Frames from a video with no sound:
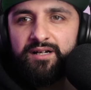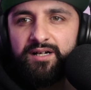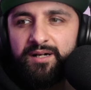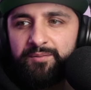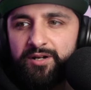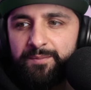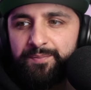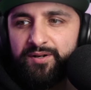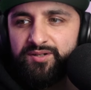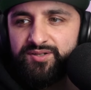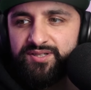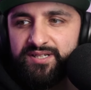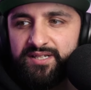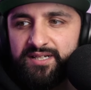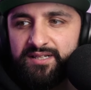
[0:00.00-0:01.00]
I'm going to
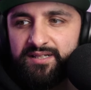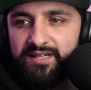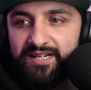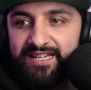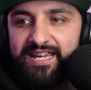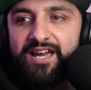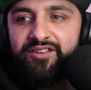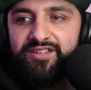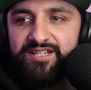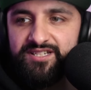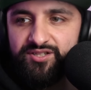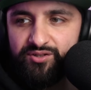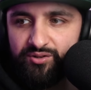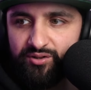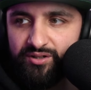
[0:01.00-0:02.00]
post it in there. Get on the
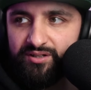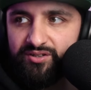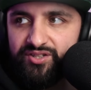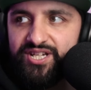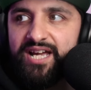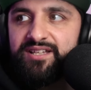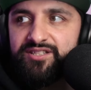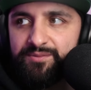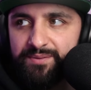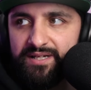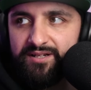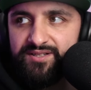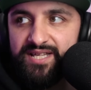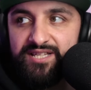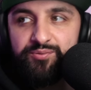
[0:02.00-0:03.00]
Discord, chat to me,
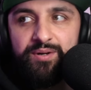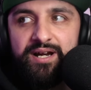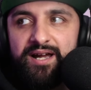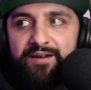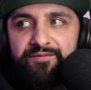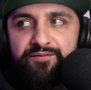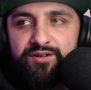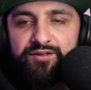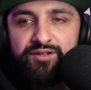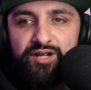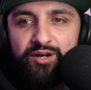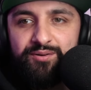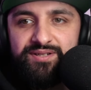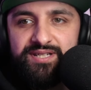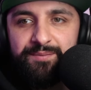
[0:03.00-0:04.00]
because that's where, if you
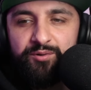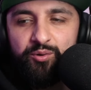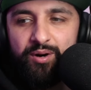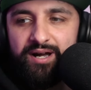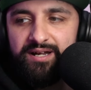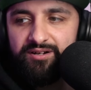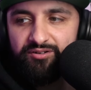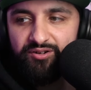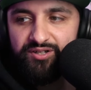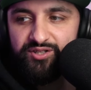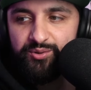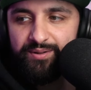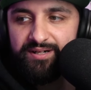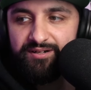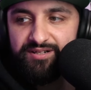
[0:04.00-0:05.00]
notice I'm quieter on
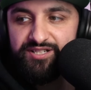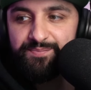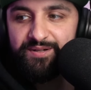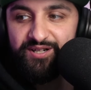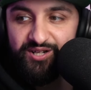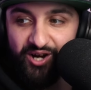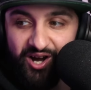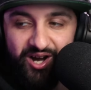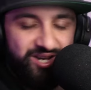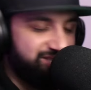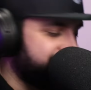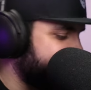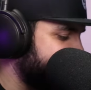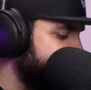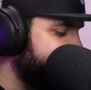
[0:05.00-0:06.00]
Twitter, it's
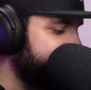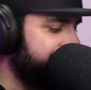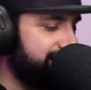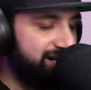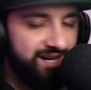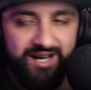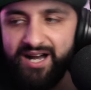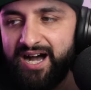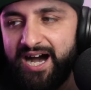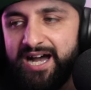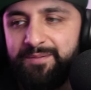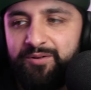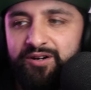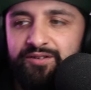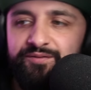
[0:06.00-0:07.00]
because
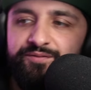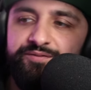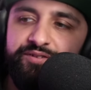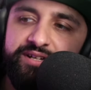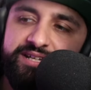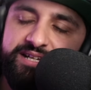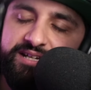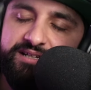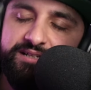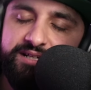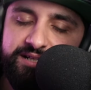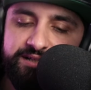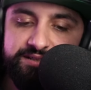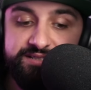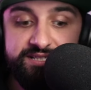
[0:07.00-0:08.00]
I'm on freaking
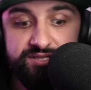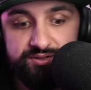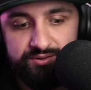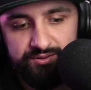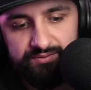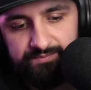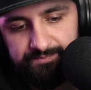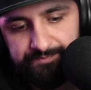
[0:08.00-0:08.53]
uh, Discord.